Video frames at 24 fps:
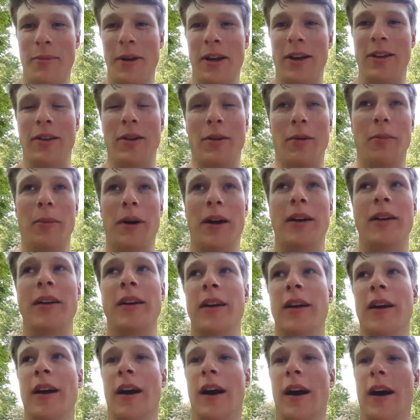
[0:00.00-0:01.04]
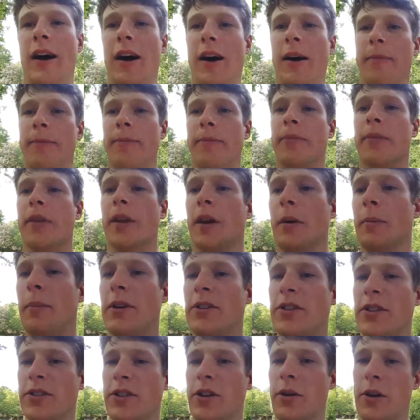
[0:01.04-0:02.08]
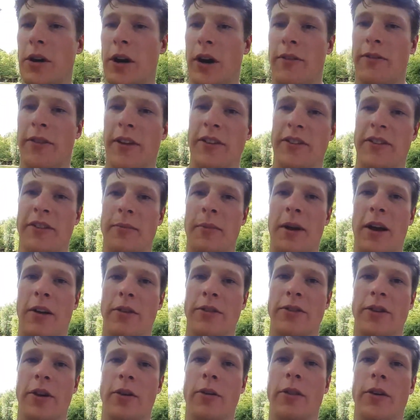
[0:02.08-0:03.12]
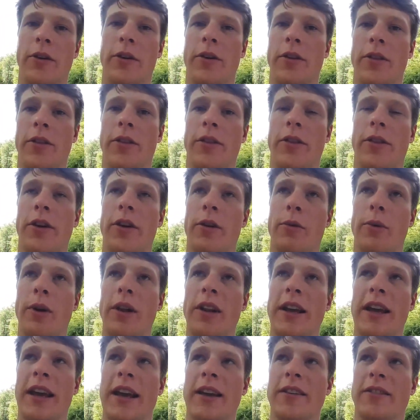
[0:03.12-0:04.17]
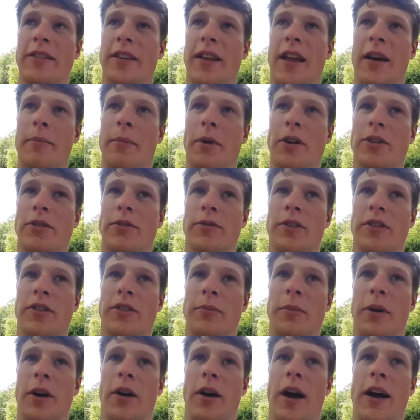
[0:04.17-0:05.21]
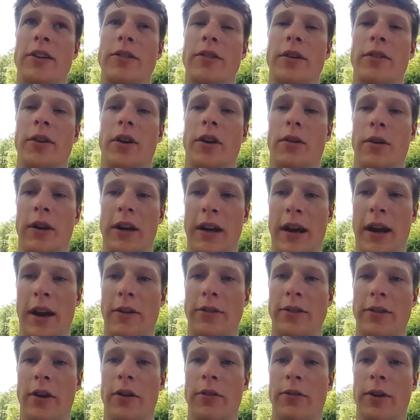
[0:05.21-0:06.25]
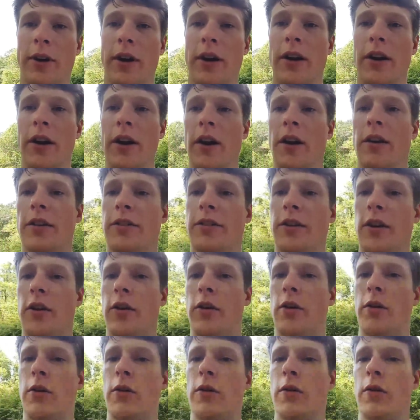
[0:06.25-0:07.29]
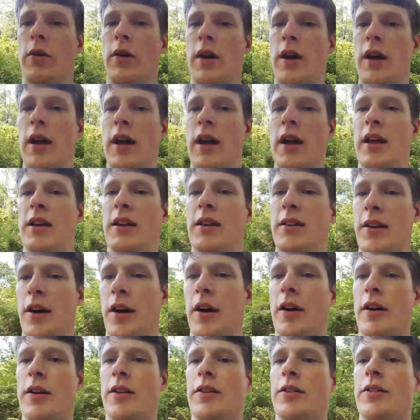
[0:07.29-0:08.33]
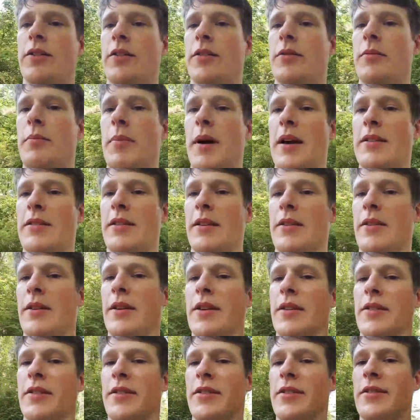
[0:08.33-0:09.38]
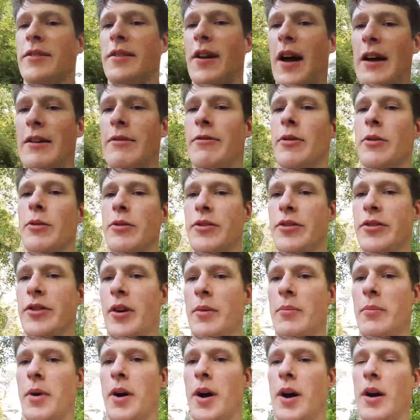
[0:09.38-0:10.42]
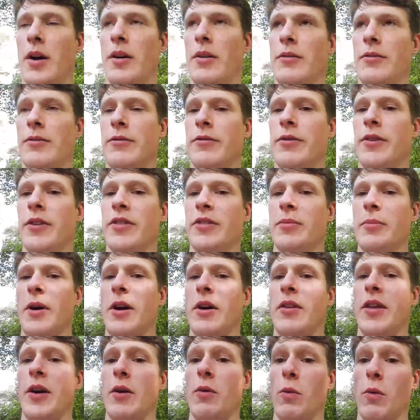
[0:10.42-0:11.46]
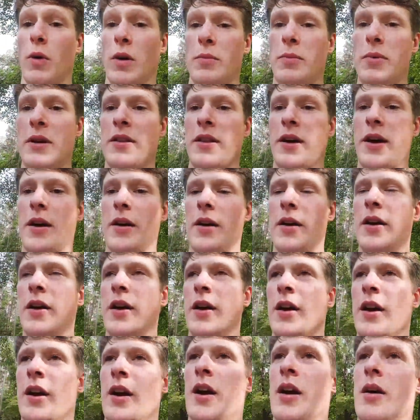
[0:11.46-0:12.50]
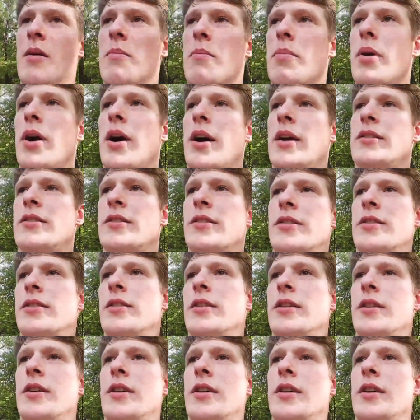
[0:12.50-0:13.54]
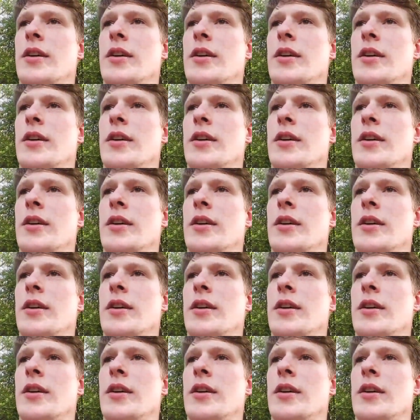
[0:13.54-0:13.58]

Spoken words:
for me a little bit. But just going off that smell, so there really isn't that much of a smell. I do have a greenhouse over it, so it does basically stifle some of the smell that would be there. But